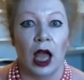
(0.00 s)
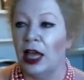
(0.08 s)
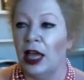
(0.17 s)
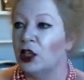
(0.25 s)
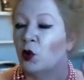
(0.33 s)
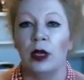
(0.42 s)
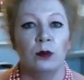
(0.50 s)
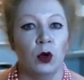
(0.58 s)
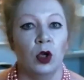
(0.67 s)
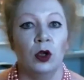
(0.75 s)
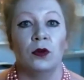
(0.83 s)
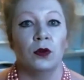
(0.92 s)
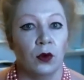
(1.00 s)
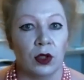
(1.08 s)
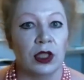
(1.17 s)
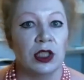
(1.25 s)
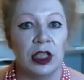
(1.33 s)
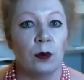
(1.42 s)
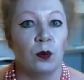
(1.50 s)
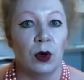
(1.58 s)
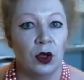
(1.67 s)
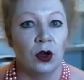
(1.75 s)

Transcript: As we move through the contemporary